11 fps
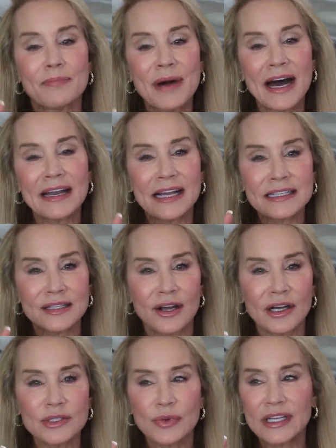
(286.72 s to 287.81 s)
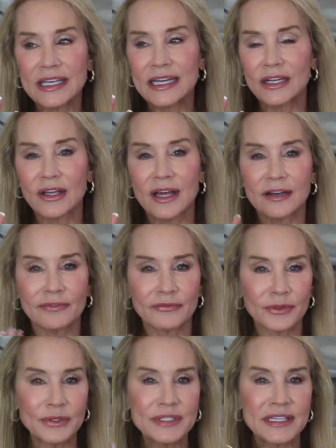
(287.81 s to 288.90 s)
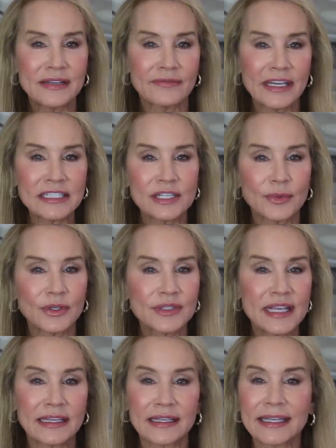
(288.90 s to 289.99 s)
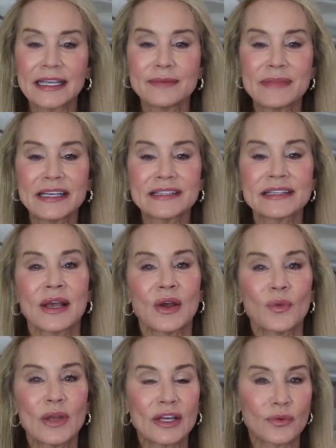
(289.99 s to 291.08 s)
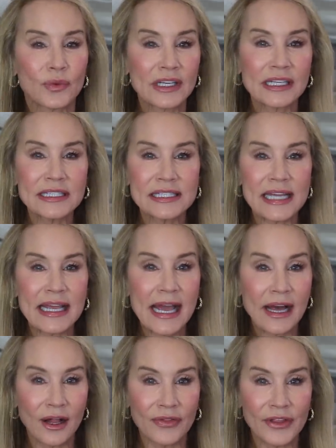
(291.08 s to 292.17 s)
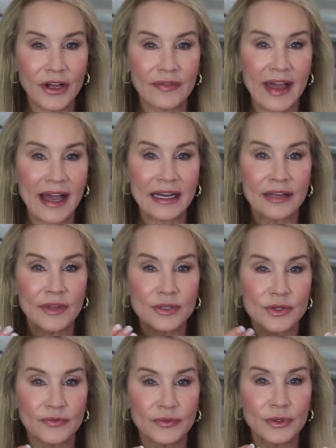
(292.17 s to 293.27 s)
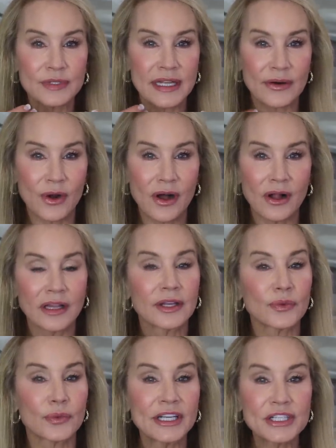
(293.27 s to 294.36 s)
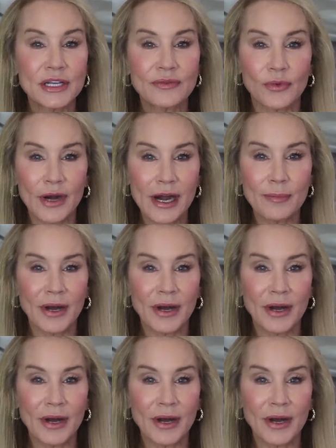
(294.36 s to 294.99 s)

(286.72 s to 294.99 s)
but as long as we're getting a lot of fruits and vegetables and lean meats, we can really stay healthy on that, and those are foods that are all enriching for our